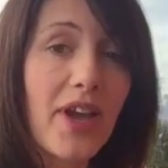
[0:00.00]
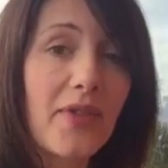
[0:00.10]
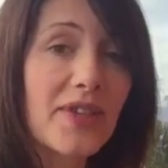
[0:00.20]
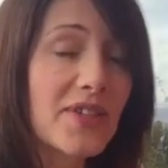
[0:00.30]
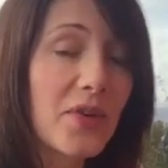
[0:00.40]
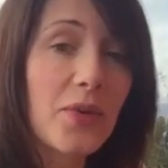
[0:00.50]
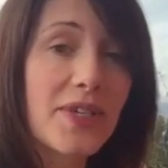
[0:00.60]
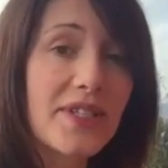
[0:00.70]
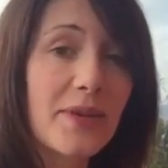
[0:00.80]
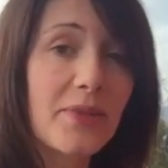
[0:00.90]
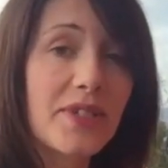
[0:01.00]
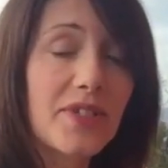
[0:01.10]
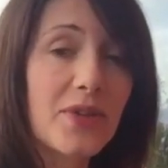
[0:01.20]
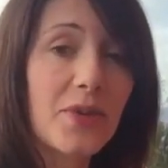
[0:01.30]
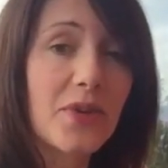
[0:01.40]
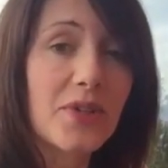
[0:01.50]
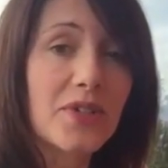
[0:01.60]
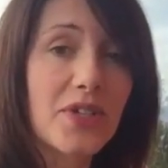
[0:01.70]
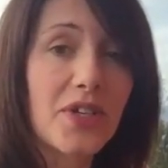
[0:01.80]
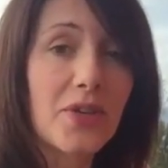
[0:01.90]
own, there's always someone to talk
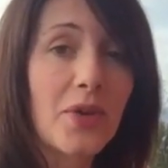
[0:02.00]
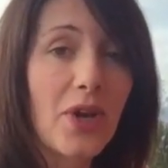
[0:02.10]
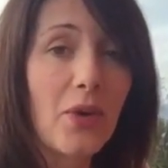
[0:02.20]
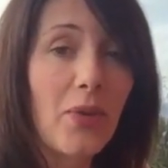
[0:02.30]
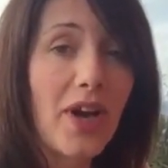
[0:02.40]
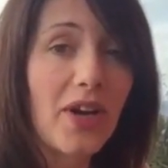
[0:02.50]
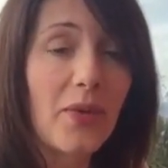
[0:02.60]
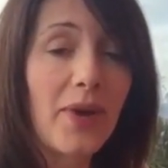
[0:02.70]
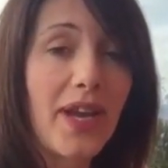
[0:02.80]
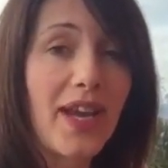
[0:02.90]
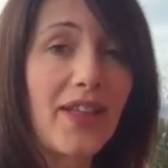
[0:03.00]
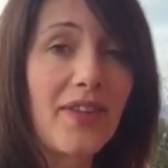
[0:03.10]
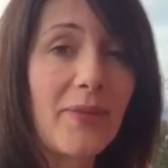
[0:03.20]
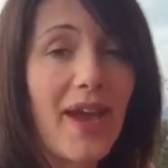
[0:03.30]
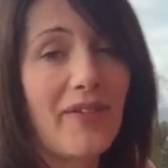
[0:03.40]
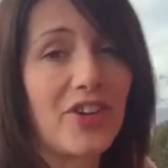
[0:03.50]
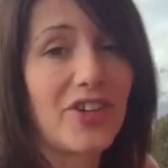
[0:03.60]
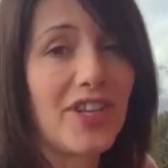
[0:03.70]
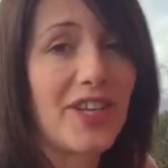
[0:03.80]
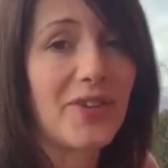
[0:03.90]
to, work with, and we have a
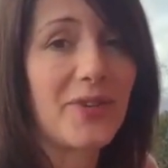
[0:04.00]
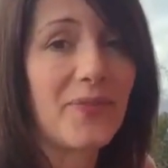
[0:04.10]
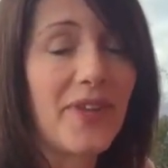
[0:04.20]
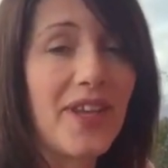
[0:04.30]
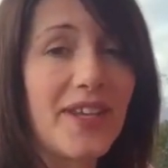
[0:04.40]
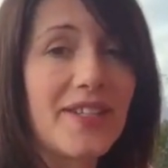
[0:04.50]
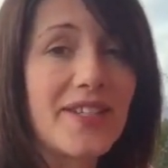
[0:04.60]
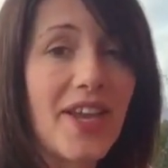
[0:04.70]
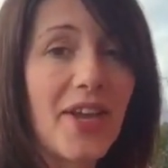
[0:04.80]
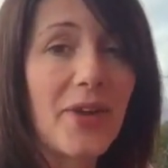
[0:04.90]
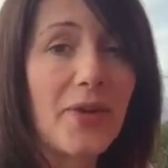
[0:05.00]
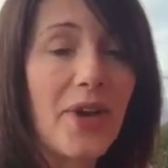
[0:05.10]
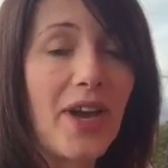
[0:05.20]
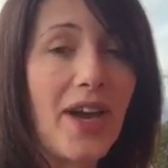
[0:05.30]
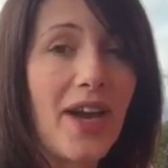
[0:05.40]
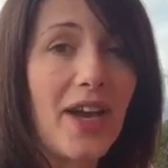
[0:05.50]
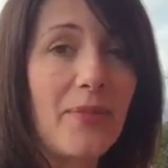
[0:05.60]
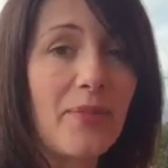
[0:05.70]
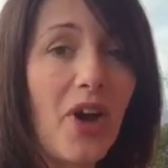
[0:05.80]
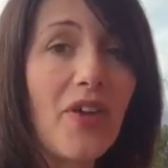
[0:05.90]
good giggle. So
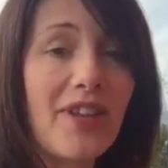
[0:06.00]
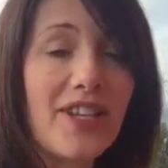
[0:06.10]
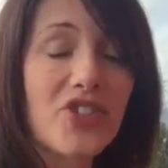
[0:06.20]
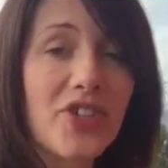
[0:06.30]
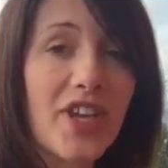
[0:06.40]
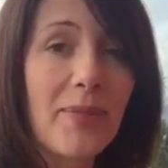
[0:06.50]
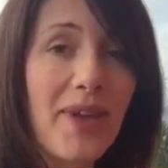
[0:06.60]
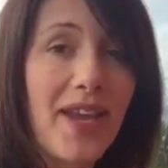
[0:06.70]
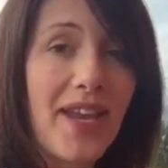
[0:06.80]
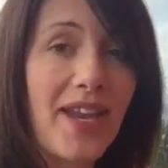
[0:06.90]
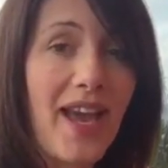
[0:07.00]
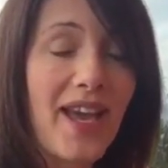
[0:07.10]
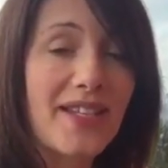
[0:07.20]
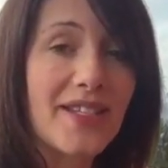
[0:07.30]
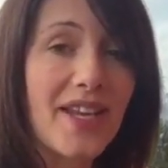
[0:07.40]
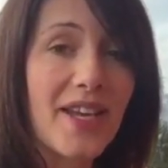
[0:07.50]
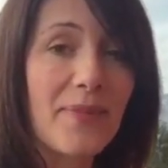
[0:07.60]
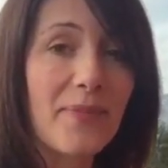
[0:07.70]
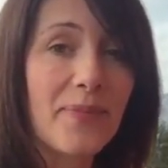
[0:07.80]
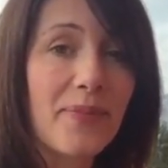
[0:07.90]
I really enjoy coming,
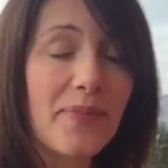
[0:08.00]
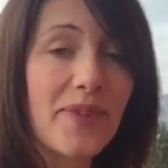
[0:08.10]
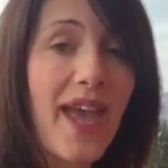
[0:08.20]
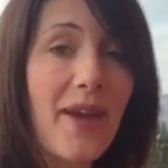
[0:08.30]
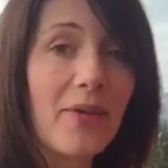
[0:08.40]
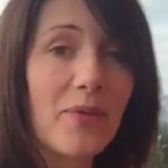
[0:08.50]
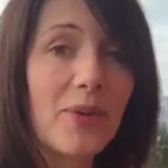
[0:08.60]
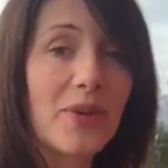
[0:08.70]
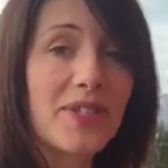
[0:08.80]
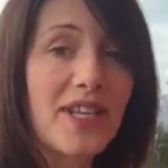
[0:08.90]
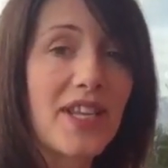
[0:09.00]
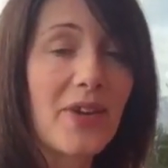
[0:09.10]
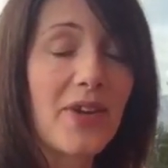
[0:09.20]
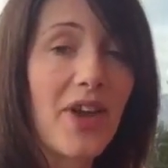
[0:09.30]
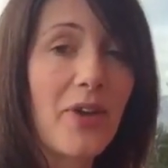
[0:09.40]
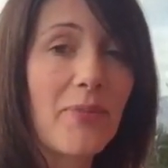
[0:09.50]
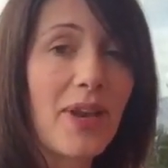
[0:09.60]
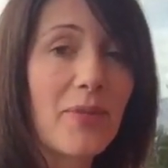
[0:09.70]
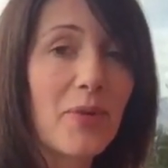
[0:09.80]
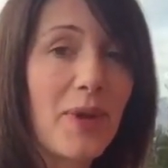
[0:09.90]
and yeah, we'll continue and hope
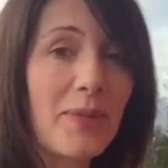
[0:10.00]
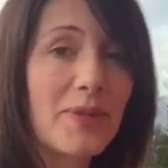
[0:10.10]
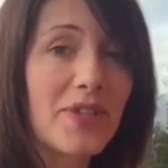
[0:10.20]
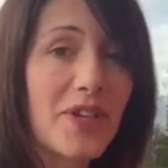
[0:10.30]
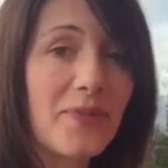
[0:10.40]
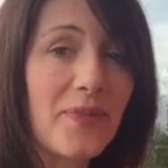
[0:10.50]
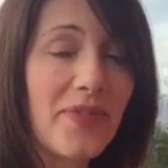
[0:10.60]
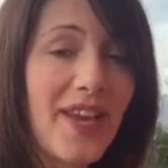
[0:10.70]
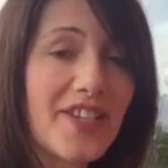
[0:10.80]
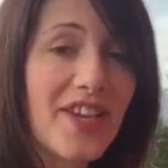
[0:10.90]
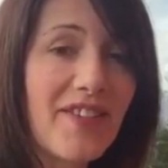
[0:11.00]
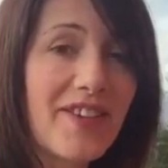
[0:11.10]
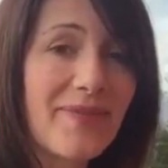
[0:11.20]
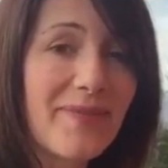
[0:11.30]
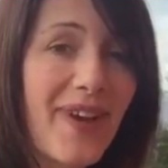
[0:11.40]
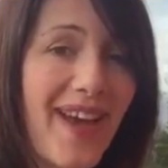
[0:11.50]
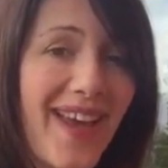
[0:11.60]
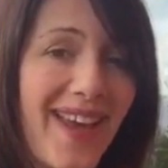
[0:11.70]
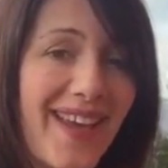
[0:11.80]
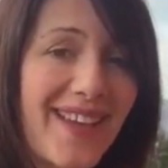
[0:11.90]
many more people do. Thanks, Sharon.
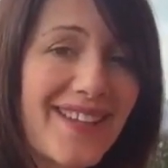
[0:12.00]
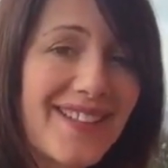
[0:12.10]
Bye.